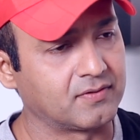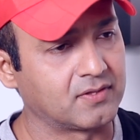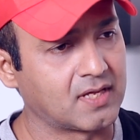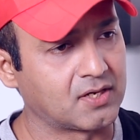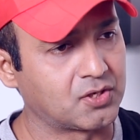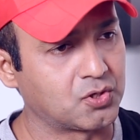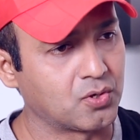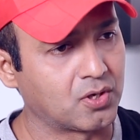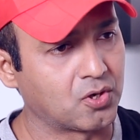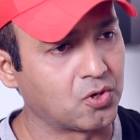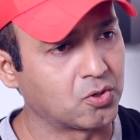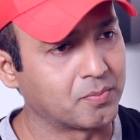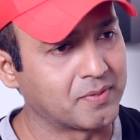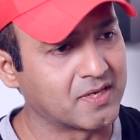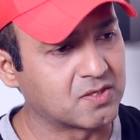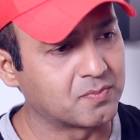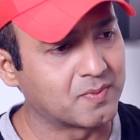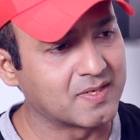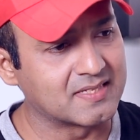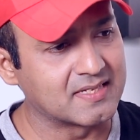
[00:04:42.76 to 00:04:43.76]
that you're going to
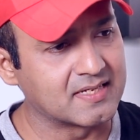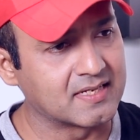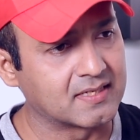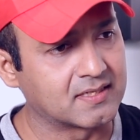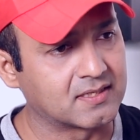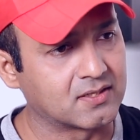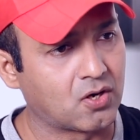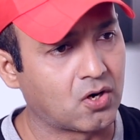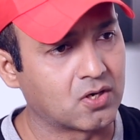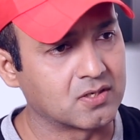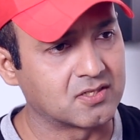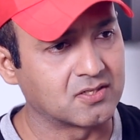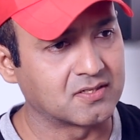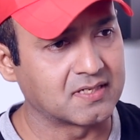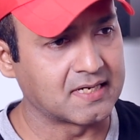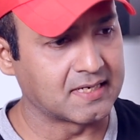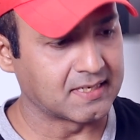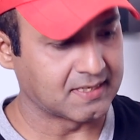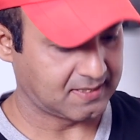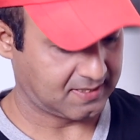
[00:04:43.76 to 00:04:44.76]
be expressing it on
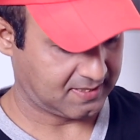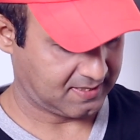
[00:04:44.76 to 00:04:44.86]
screen?